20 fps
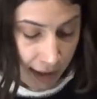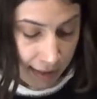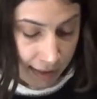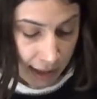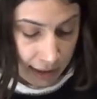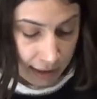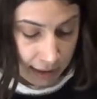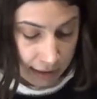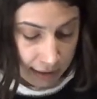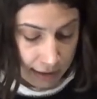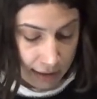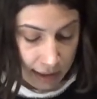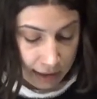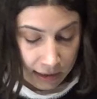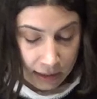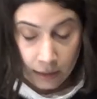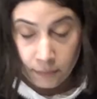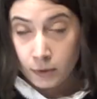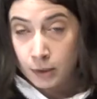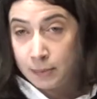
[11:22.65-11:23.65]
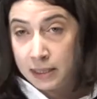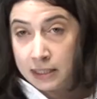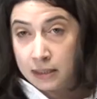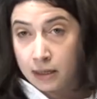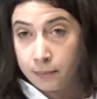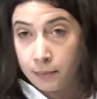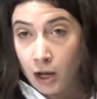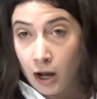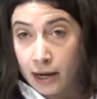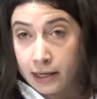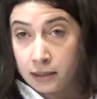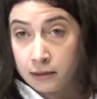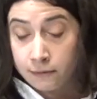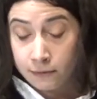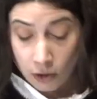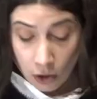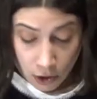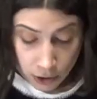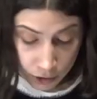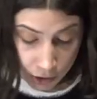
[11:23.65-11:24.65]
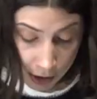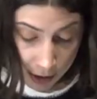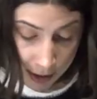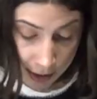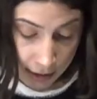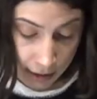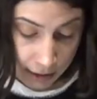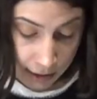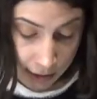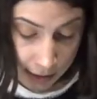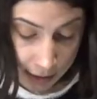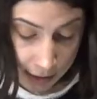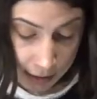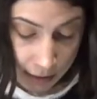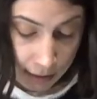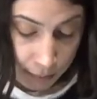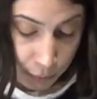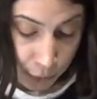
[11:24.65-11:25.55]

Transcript: That is, there seemed to be some kind of consciousness